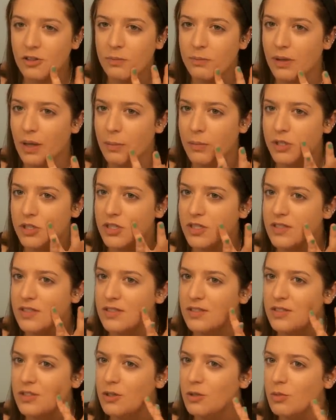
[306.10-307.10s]
little
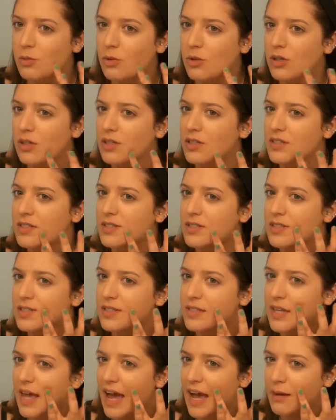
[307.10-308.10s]
blemishes, do more
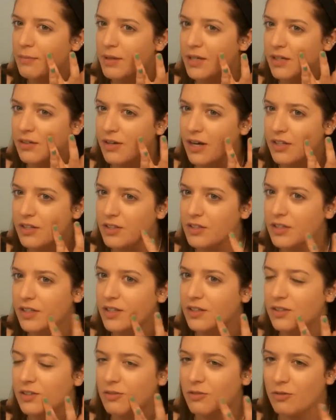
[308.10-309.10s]
dabbing rather
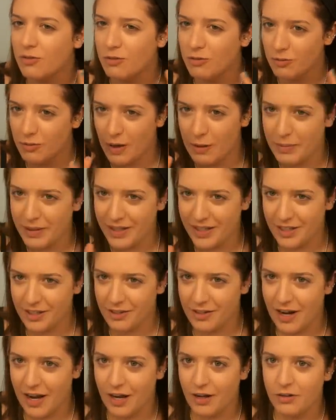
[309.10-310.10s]
than rubbing it
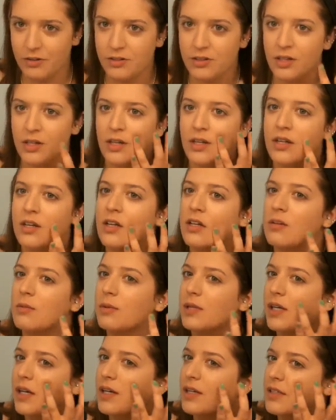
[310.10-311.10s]
around
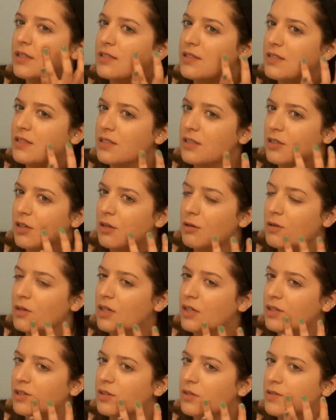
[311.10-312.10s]
because you don't want
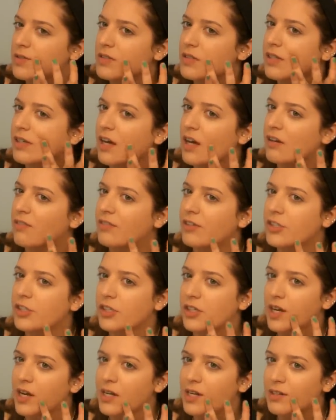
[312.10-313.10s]
to lose the coverage
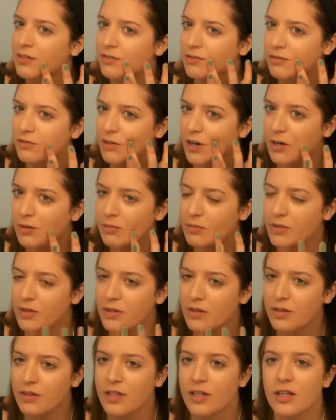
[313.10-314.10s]
you're getting from
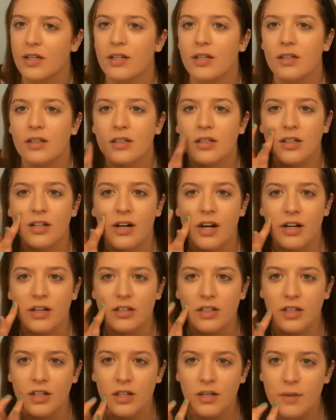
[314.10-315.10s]
the
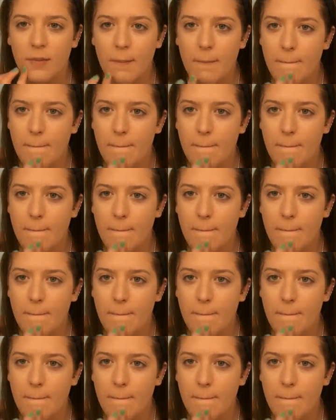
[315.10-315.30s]
corrector.